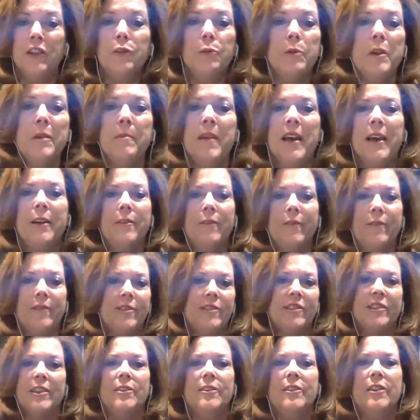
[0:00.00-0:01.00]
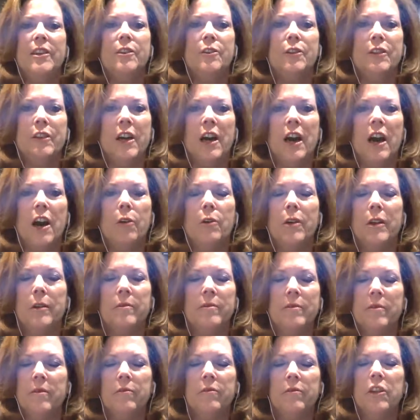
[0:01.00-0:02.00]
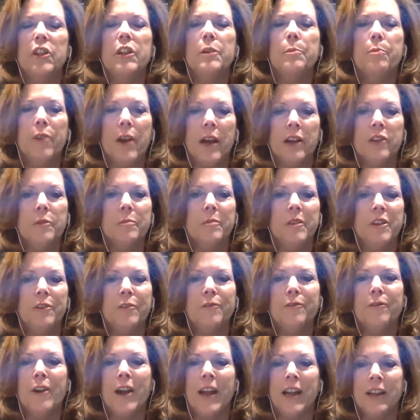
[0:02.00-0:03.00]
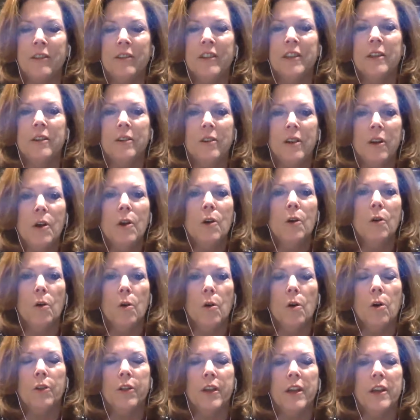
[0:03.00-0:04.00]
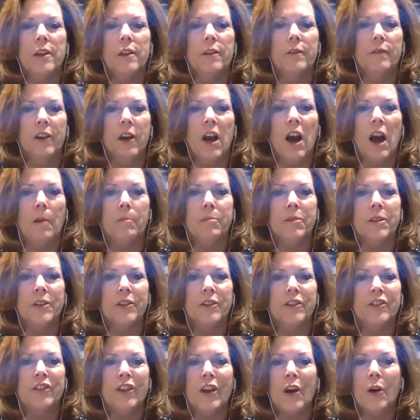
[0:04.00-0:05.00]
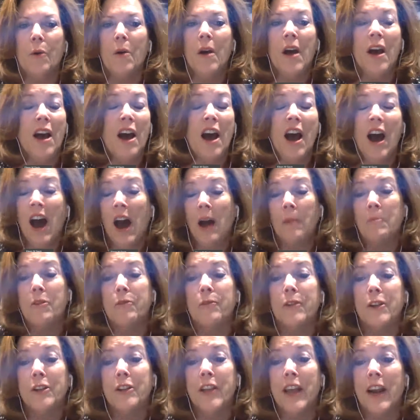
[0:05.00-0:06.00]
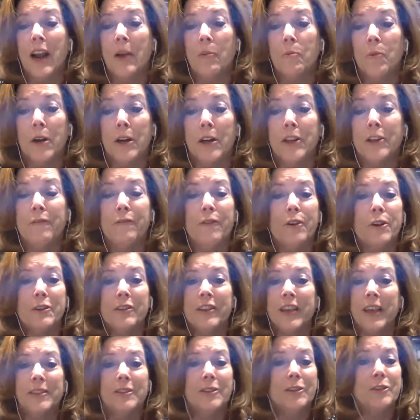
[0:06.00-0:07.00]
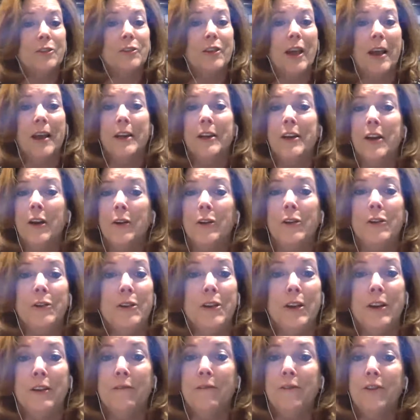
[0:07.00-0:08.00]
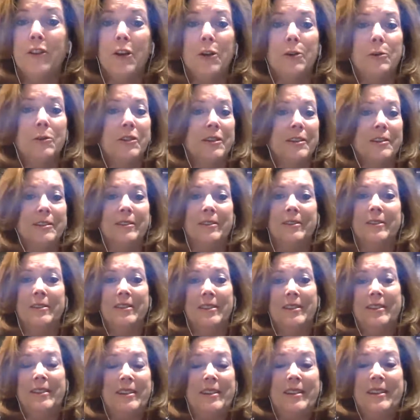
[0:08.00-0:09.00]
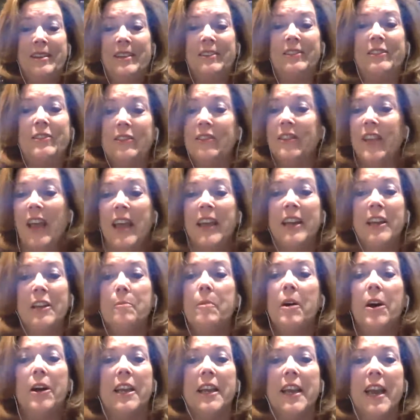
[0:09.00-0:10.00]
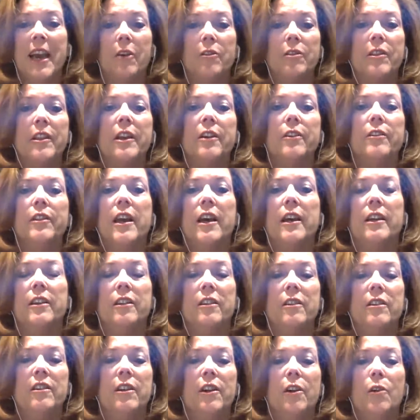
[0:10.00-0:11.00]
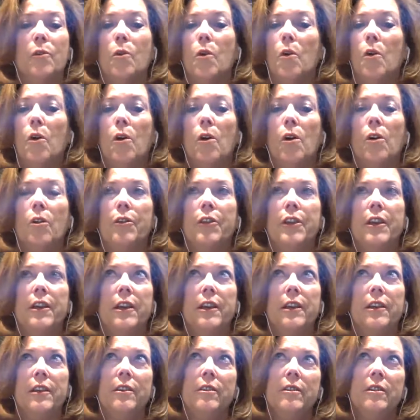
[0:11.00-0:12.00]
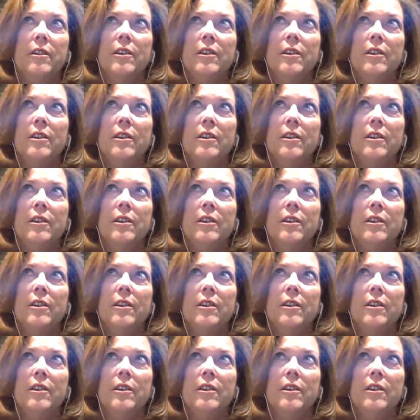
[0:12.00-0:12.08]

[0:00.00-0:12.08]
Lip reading: we met 6 years ago, and really proud to be your friend and all that you've accomplished. So I'm thrilled that I'm one of your first guests. I know you could have chosen anybody out there that, all the